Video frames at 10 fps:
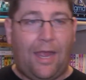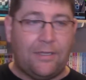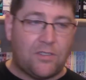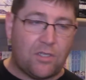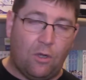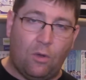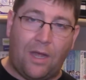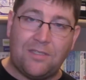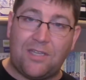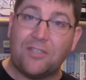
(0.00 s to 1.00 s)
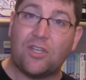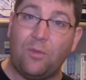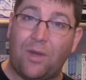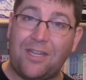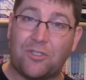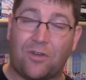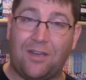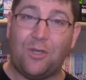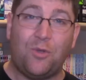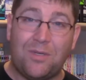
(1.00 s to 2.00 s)
And so essentially, what he's
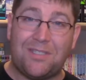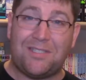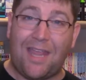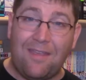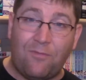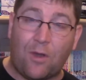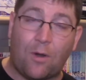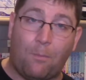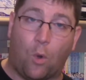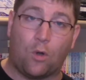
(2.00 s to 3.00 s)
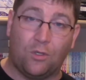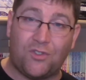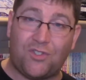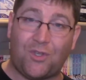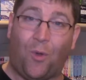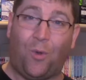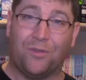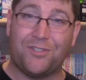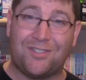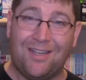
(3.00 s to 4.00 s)
trying to do is save their immortal
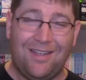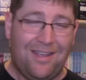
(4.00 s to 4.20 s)
souls.